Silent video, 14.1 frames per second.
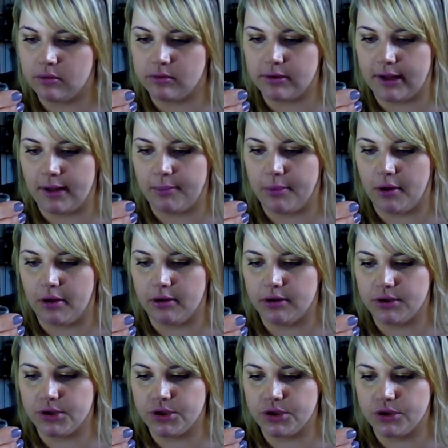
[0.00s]
nail
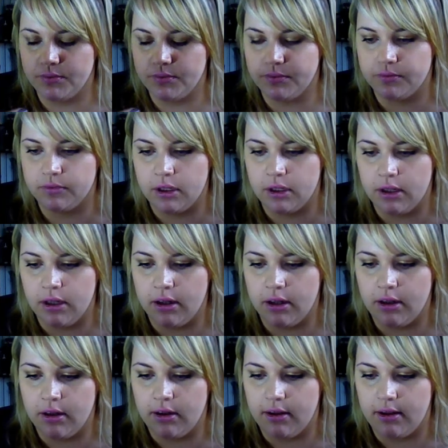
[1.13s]
polish
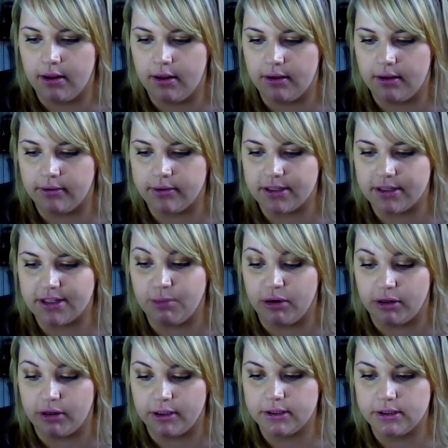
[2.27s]
in
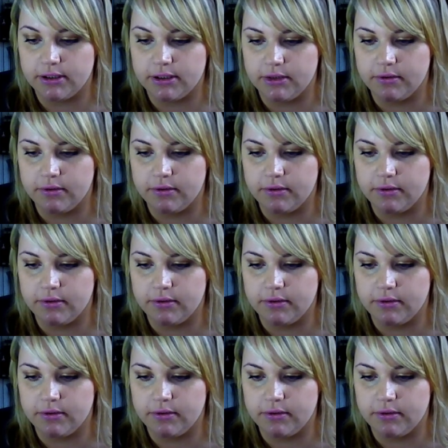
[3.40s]
Sparked.